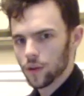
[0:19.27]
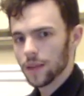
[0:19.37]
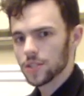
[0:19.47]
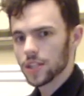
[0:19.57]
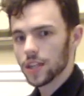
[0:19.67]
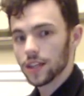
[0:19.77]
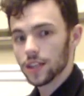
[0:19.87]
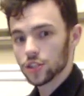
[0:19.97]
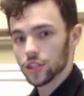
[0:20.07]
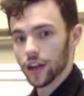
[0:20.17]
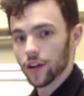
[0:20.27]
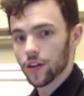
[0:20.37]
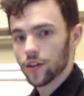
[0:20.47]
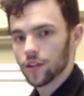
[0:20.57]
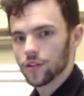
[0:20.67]
While I'm sitting in this
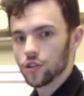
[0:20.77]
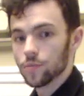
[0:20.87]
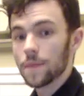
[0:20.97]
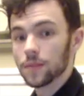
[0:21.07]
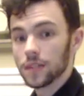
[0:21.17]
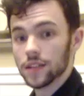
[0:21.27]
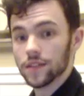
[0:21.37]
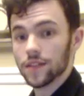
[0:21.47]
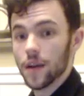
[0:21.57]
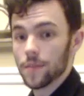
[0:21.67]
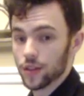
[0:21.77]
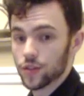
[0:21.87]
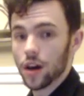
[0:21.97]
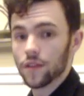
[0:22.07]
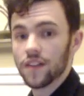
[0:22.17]
chair, you might believe I'm in
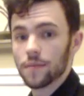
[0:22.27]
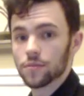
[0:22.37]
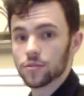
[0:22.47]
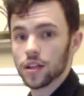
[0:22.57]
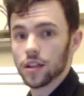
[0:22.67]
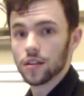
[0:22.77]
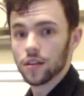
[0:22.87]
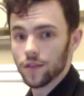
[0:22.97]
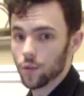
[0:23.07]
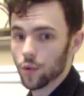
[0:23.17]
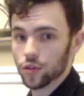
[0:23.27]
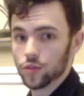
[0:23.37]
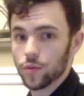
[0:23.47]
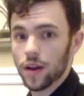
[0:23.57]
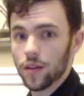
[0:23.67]
the top 5% of the
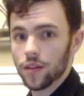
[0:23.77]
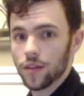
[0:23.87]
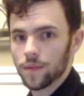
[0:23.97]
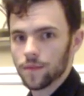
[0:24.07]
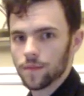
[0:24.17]
world's wealth.